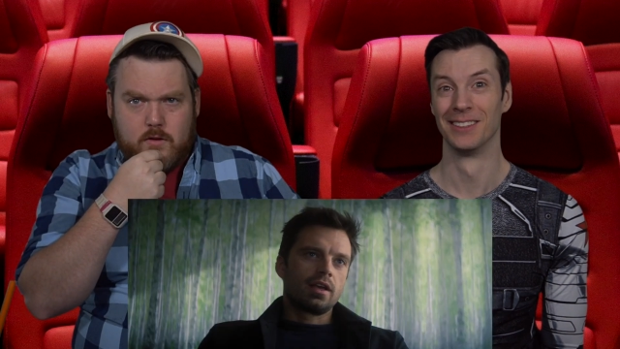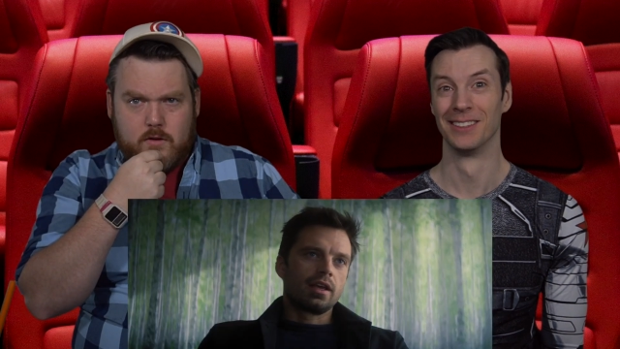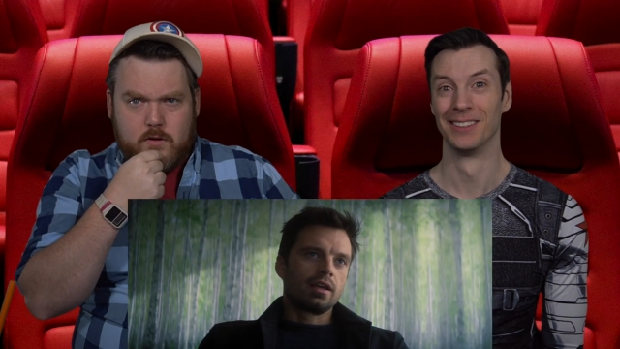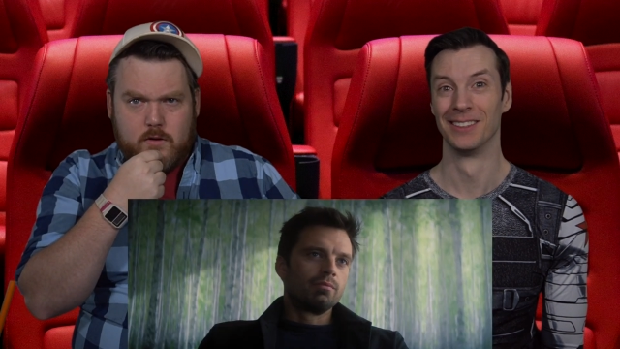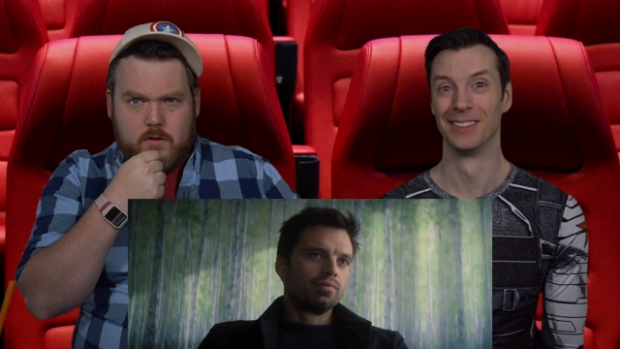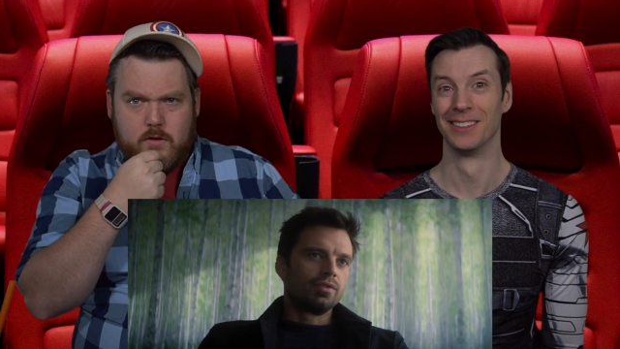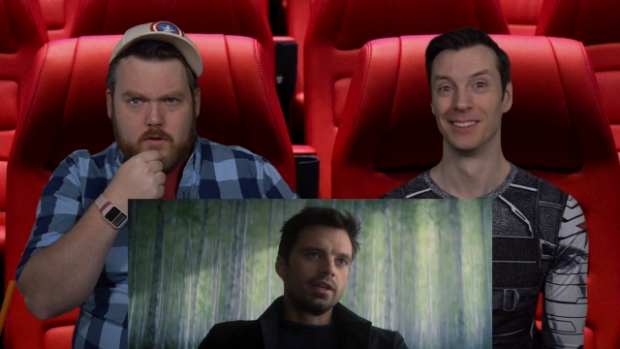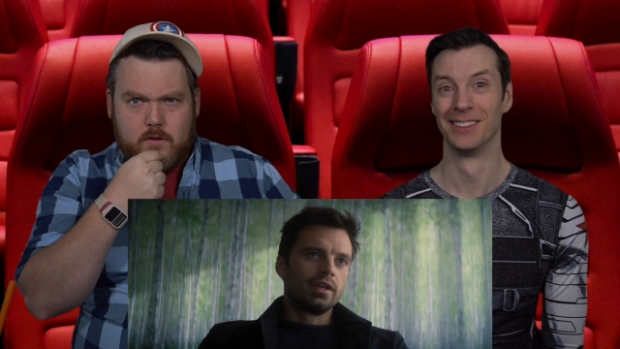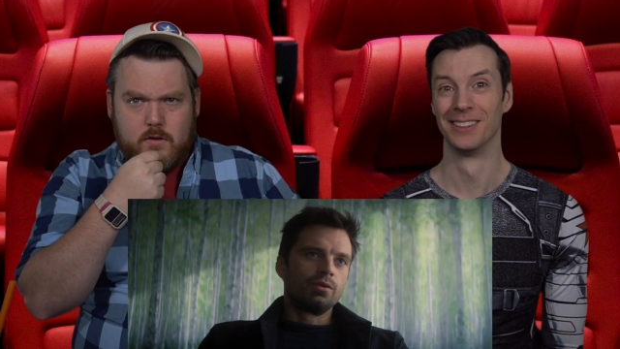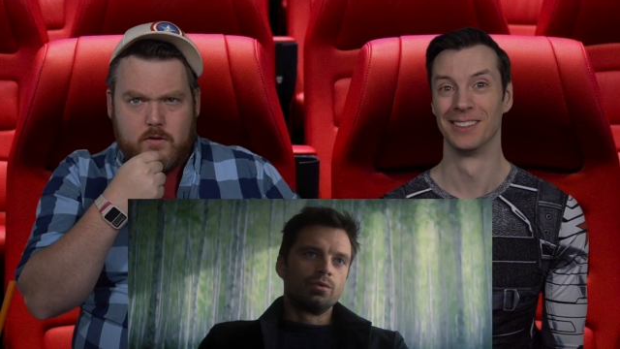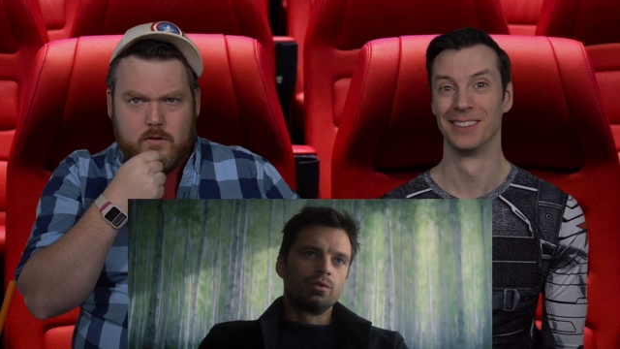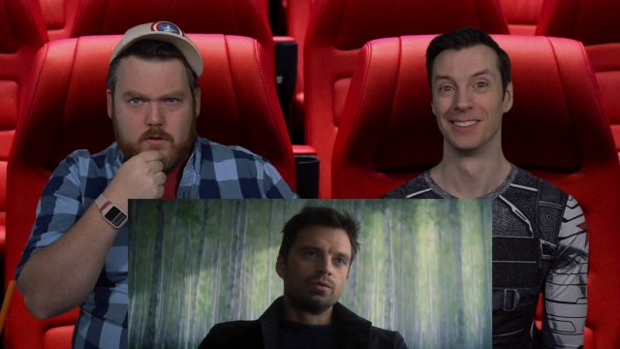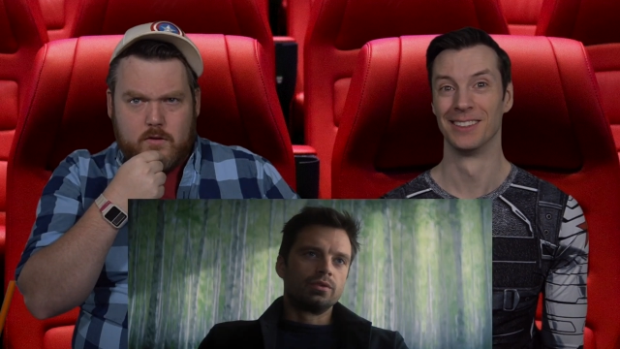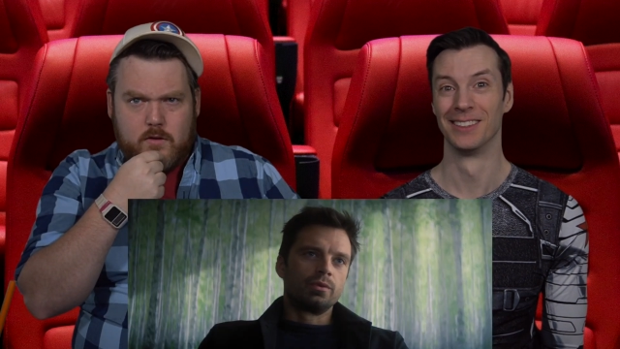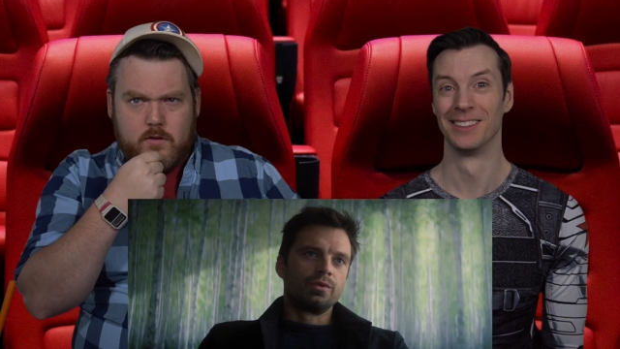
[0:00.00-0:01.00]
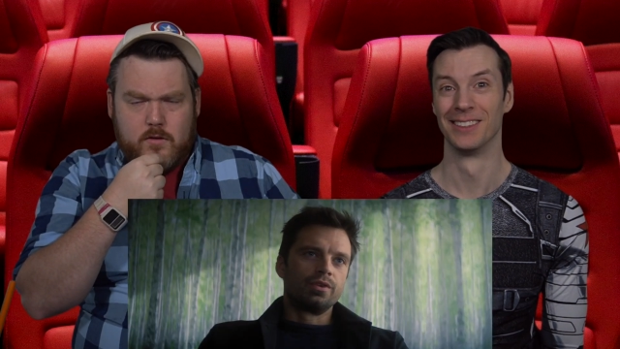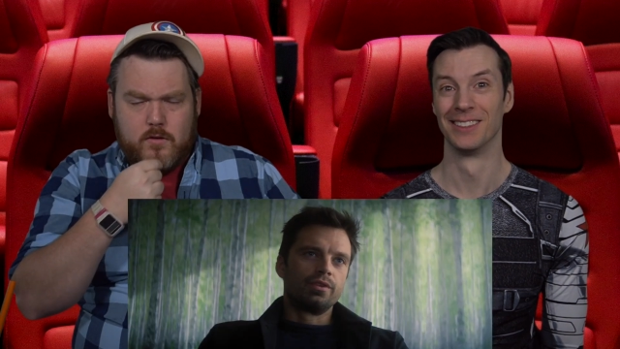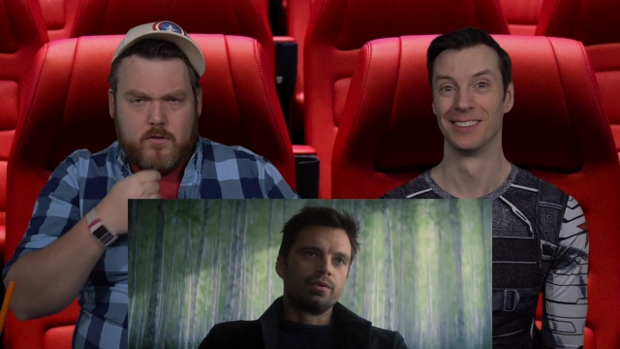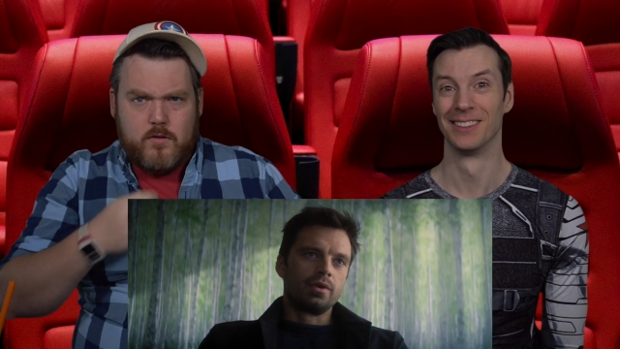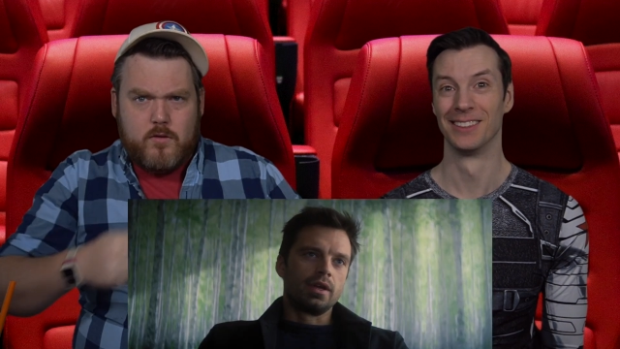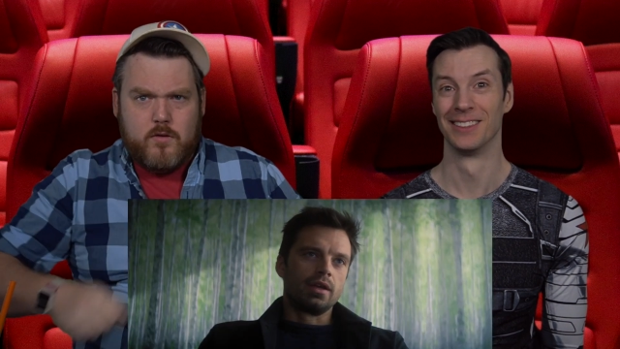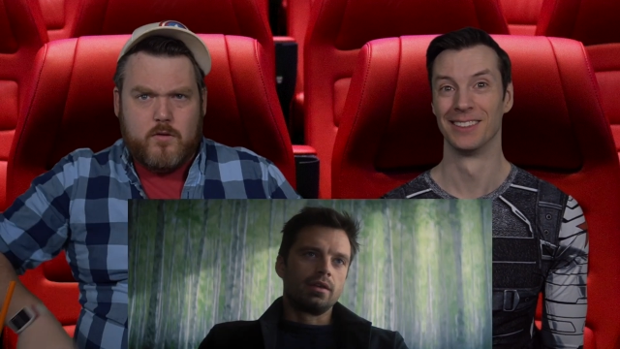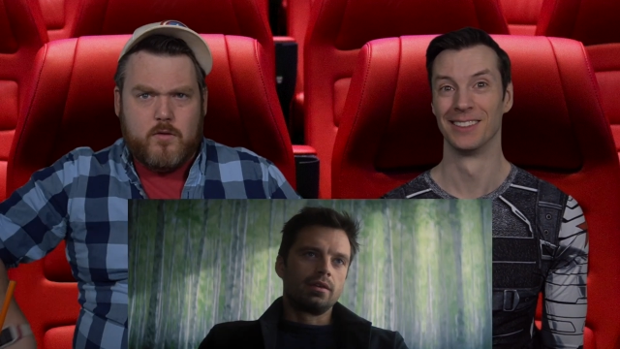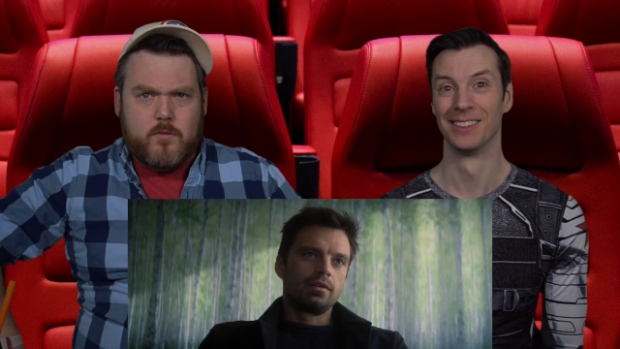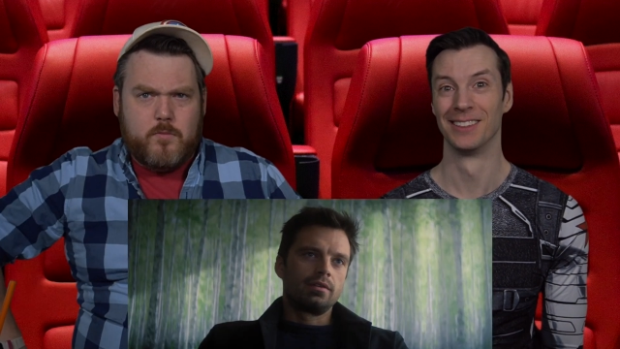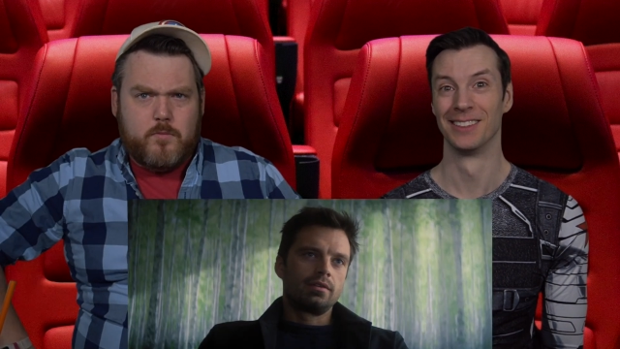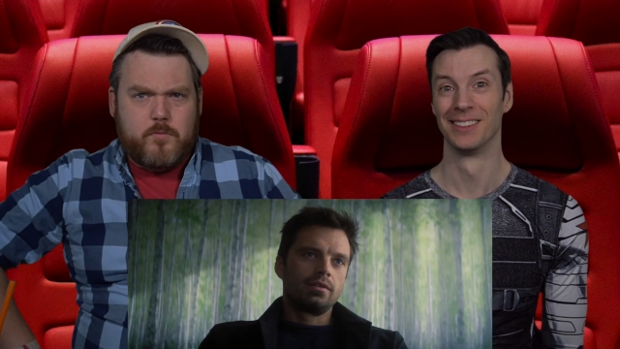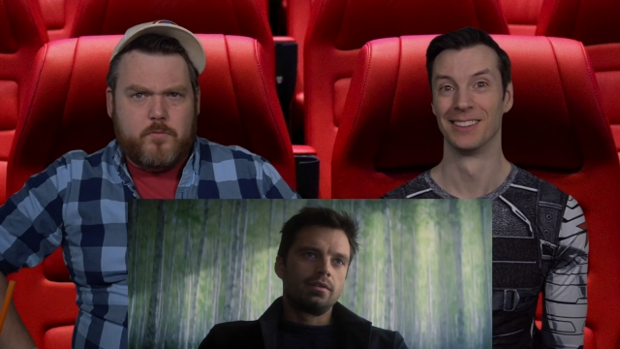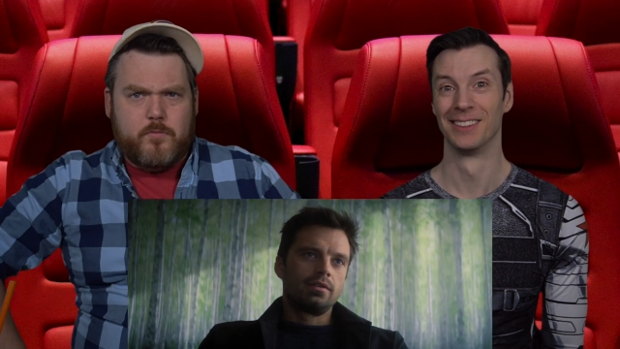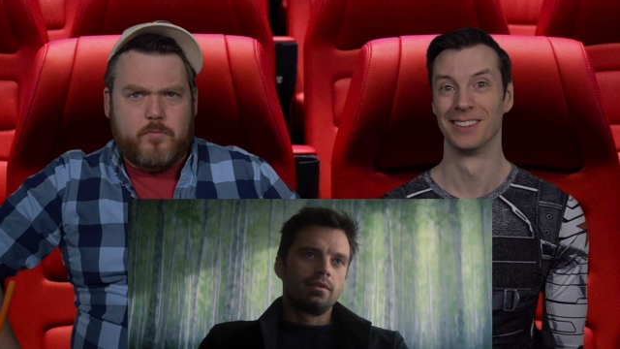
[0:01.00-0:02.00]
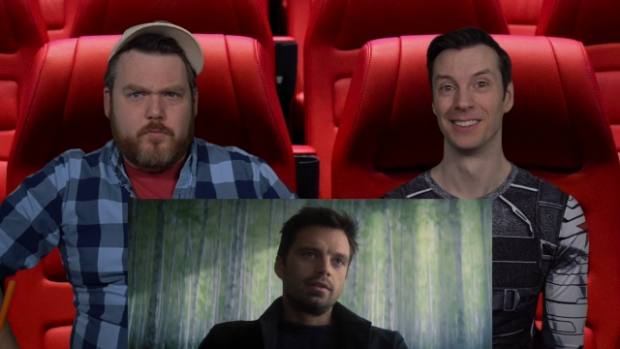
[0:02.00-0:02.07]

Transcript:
Speaker 1: I completed rule number three. I am no